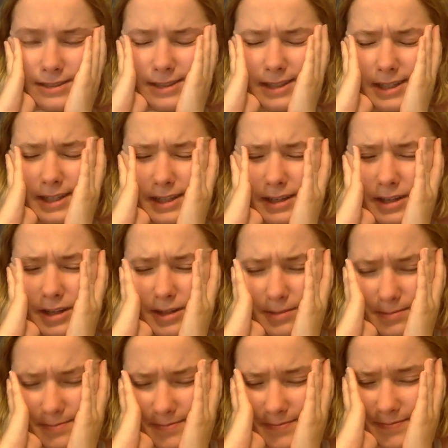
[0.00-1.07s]
And
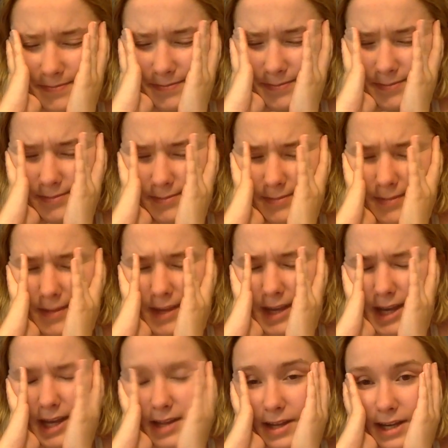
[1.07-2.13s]
um
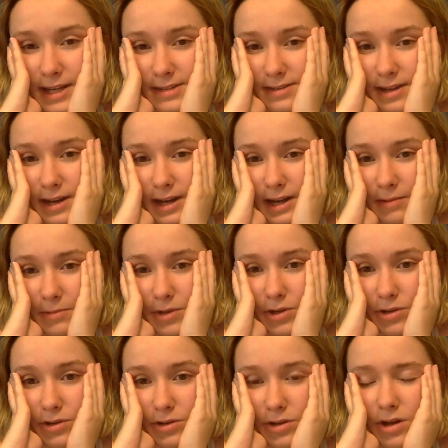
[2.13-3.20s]
and like I said I
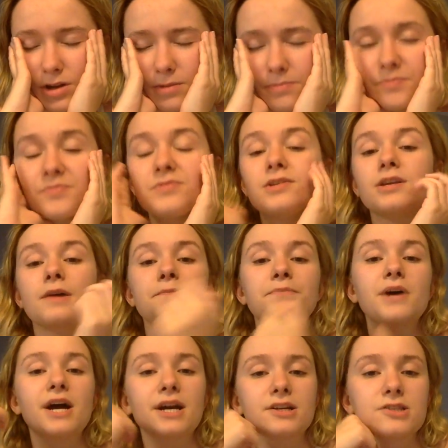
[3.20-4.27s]
will um, get
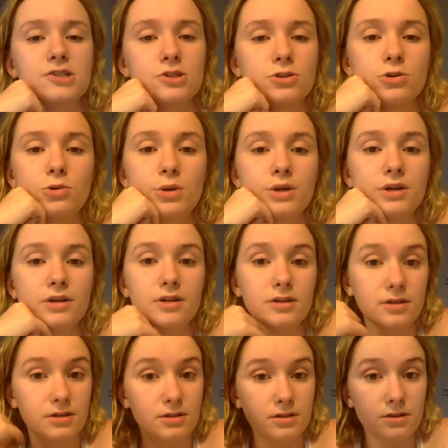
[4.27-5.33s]
back to
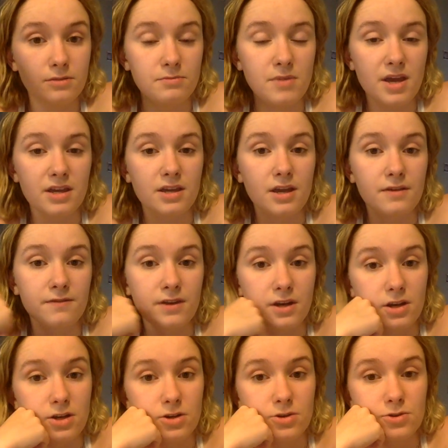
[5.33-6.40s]
making
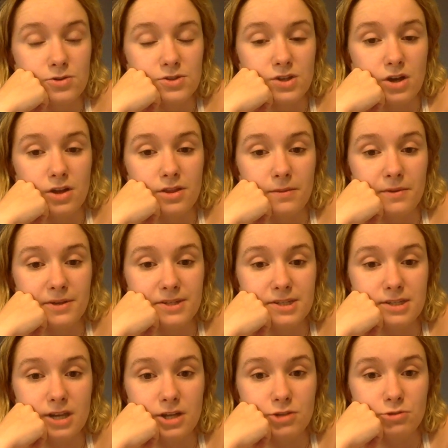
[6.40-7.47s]
videos on the best
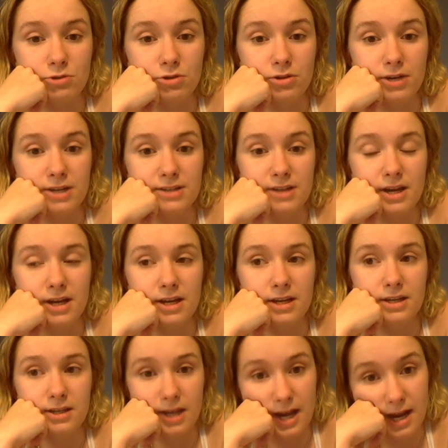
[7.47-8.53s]
schedule as I
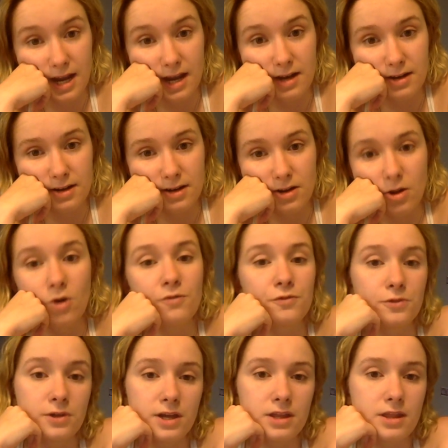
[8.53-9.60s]
can.
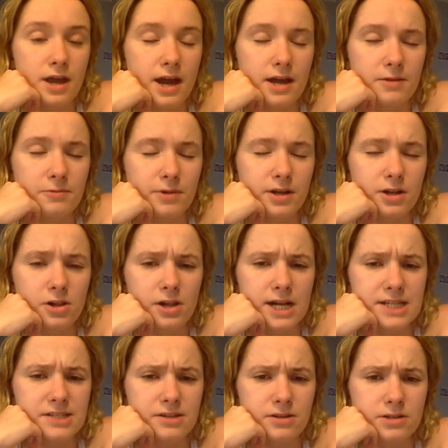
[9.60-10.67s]
Hopefully that when
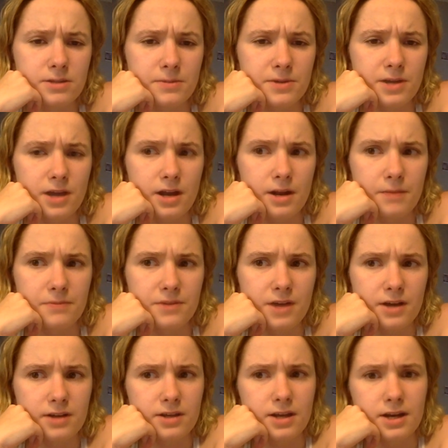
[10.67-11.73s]
class starts up again, I'm
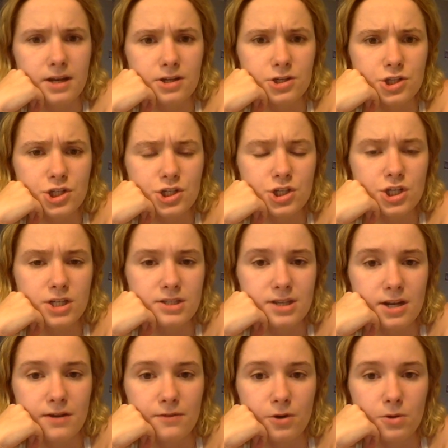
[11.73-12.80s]
not getting a shit
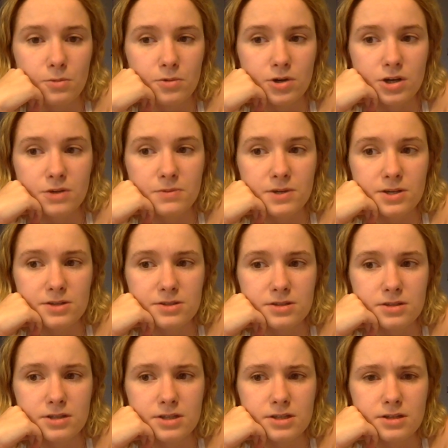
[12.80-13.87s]
ton of homework
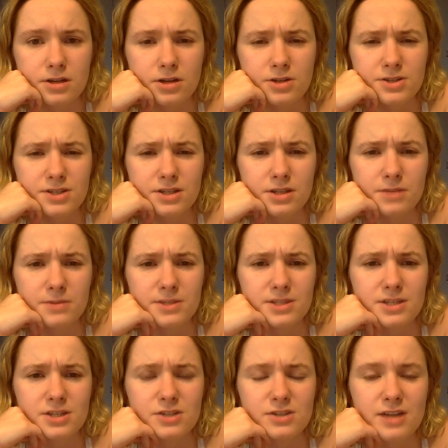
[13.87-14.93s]
because the, our
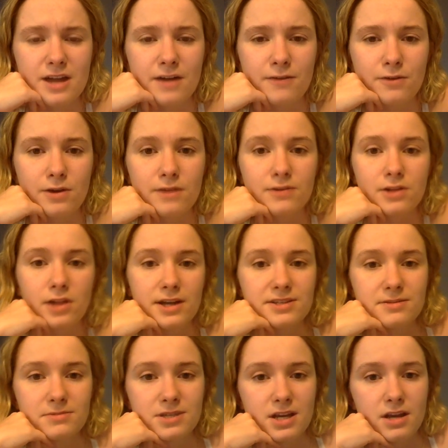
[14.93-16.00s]
syllabuses now for every
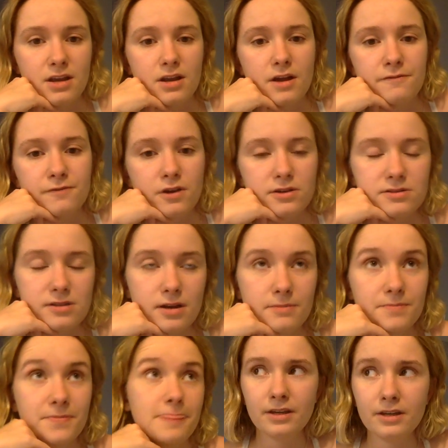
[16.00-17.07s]
class I'm taking got fucked
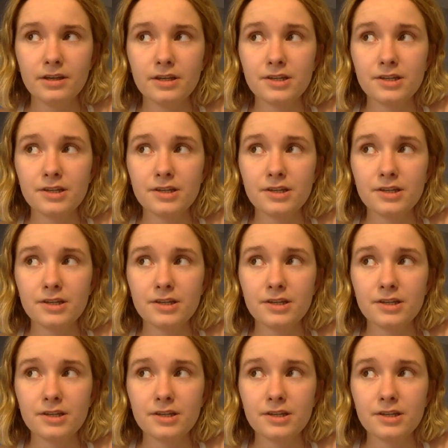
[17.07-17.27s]
up.